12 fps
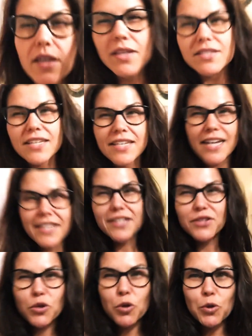because like I did
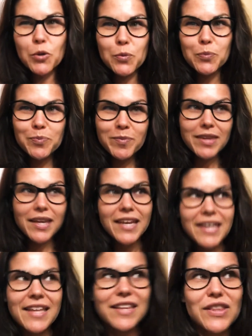the whole
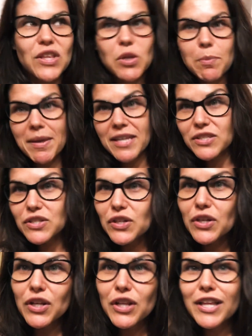the whole
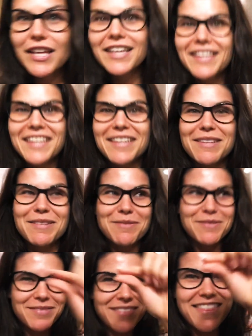pencil
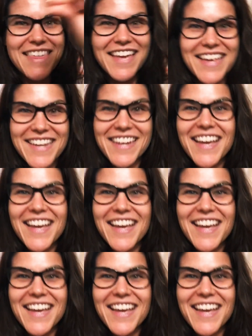pen